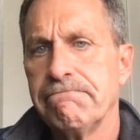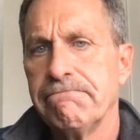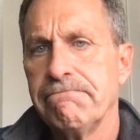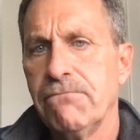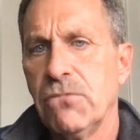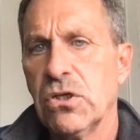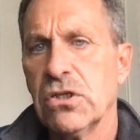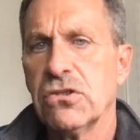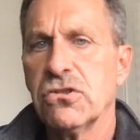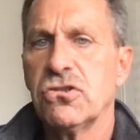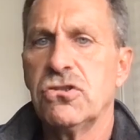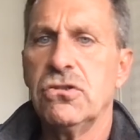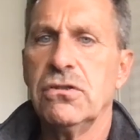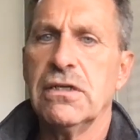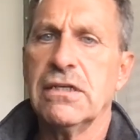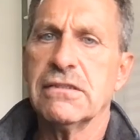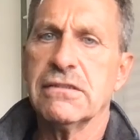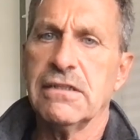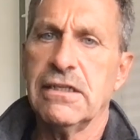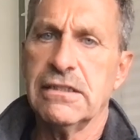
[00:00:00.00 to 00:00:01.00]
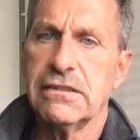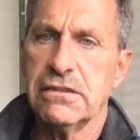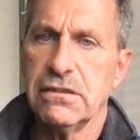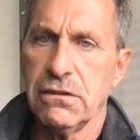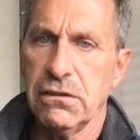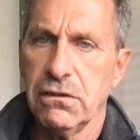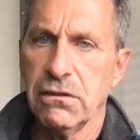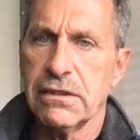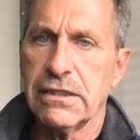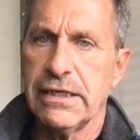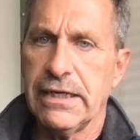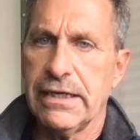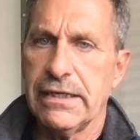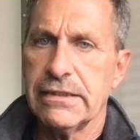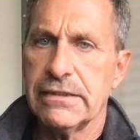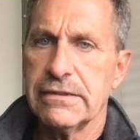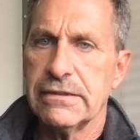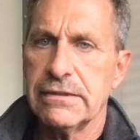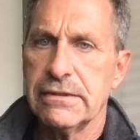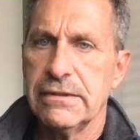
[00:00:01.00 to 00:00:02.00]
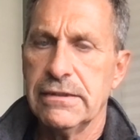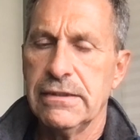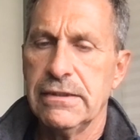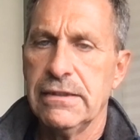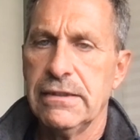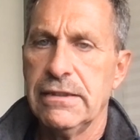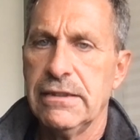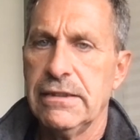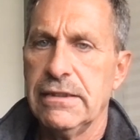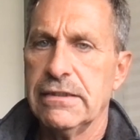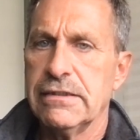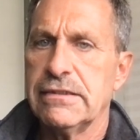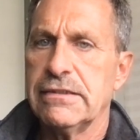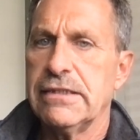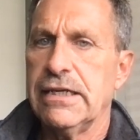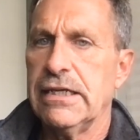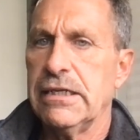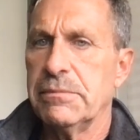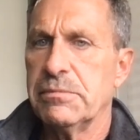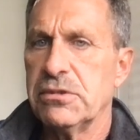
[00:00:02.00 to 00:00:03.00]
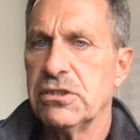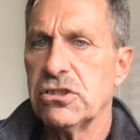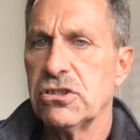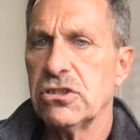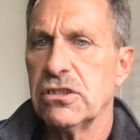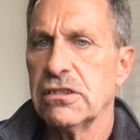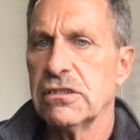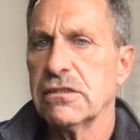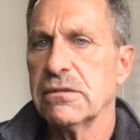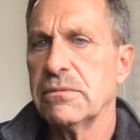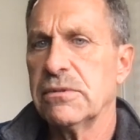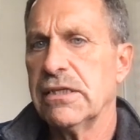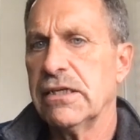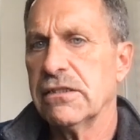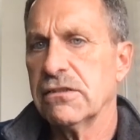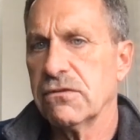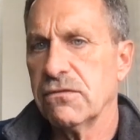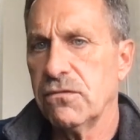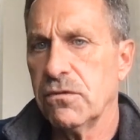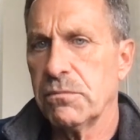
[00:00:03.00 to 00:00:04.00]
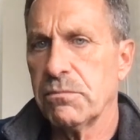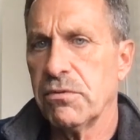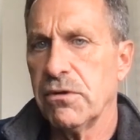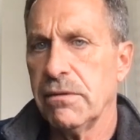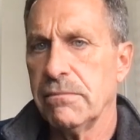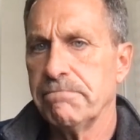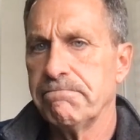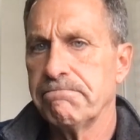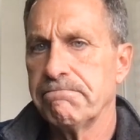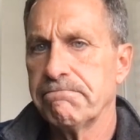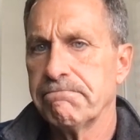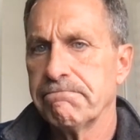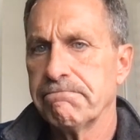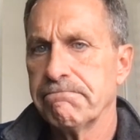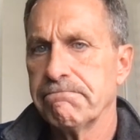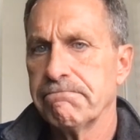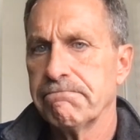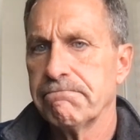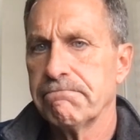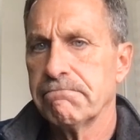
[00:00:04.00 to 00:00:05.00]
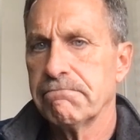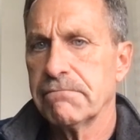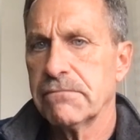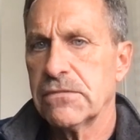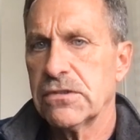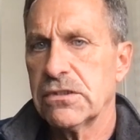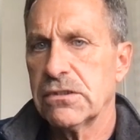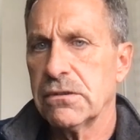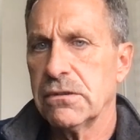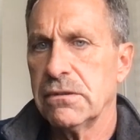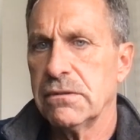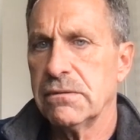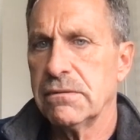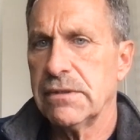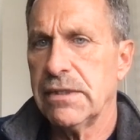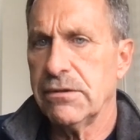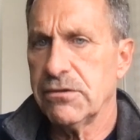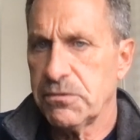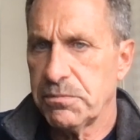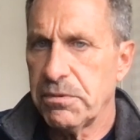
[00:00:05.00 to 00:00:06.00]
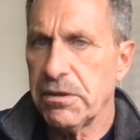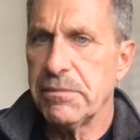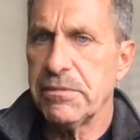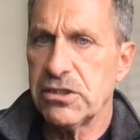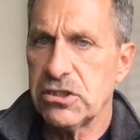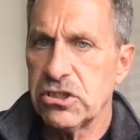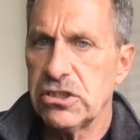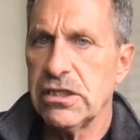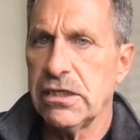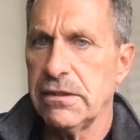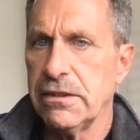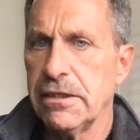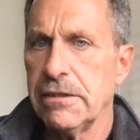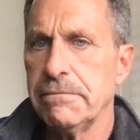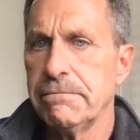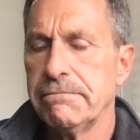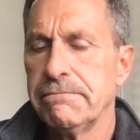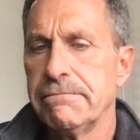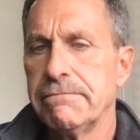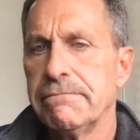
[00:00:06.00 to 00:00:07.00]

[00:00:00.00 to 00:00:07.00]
What else do you guys like to look at in a standing position on someone that has a foot problem? So I was pretty much done then.